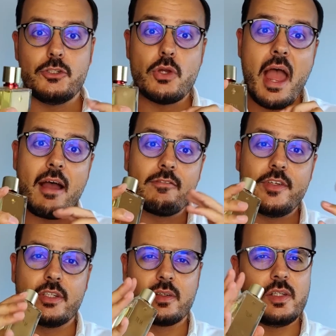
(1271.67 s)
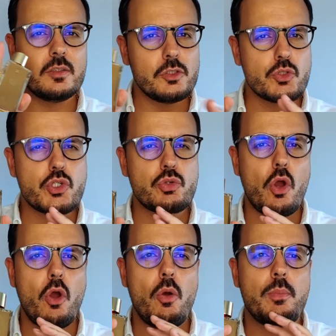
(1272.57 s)
you have here
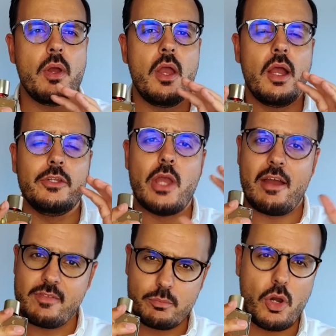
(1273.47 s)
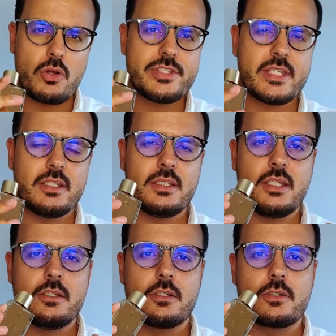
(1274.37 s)
heliotrope, you have ambroxan in
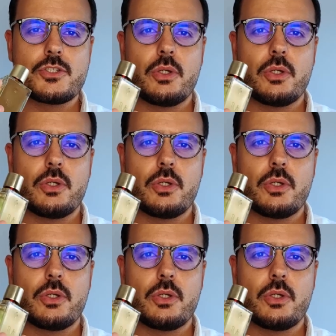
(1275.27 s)
here.